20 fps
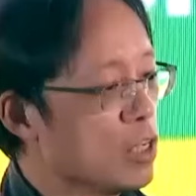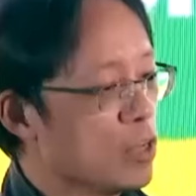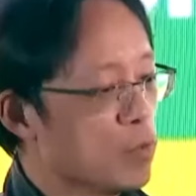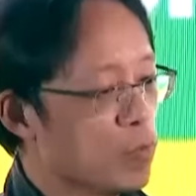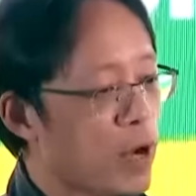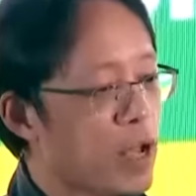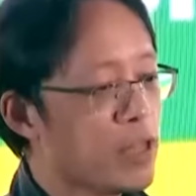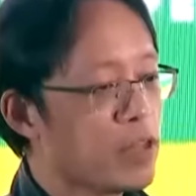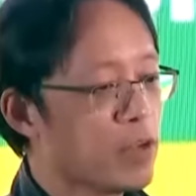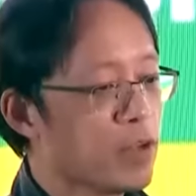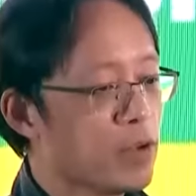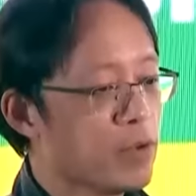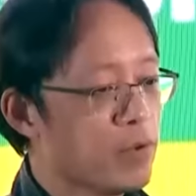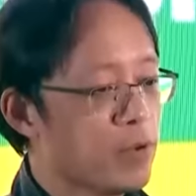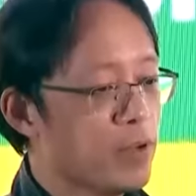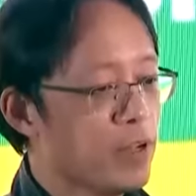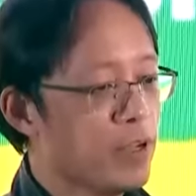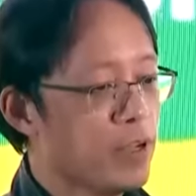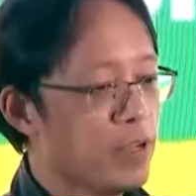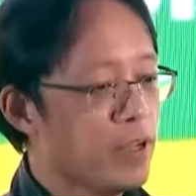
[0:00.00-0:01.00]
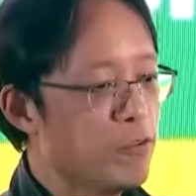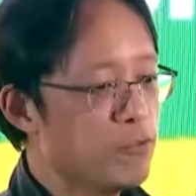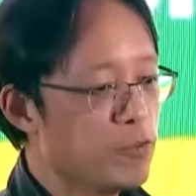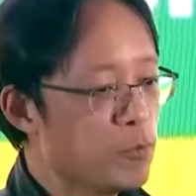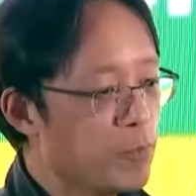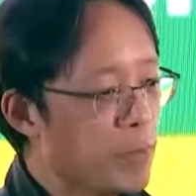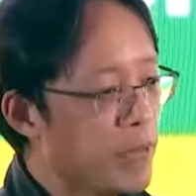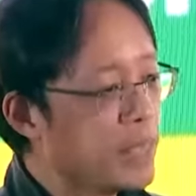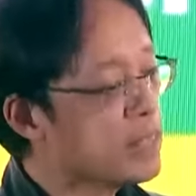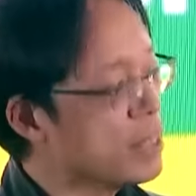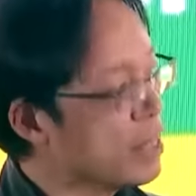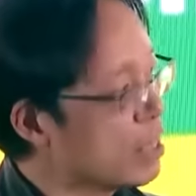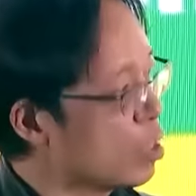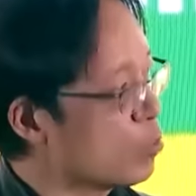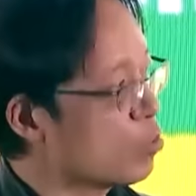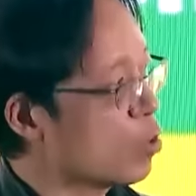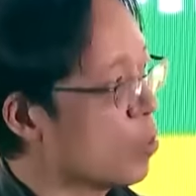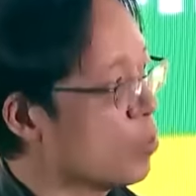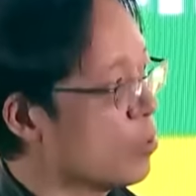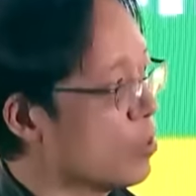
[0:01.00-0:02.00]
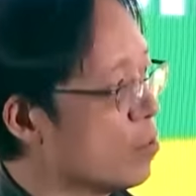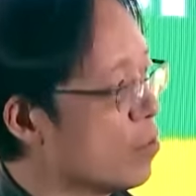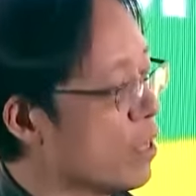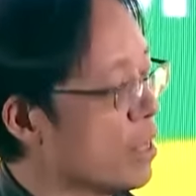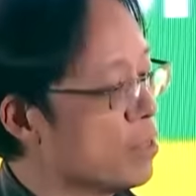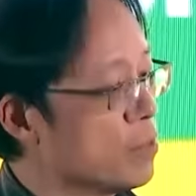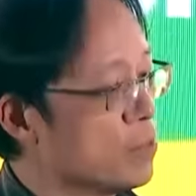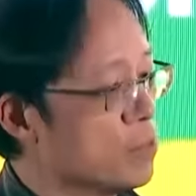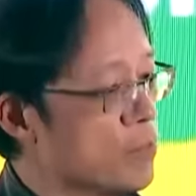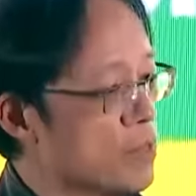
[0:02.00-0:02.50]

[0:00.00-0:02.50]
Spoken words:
Rather, if you make data a property right,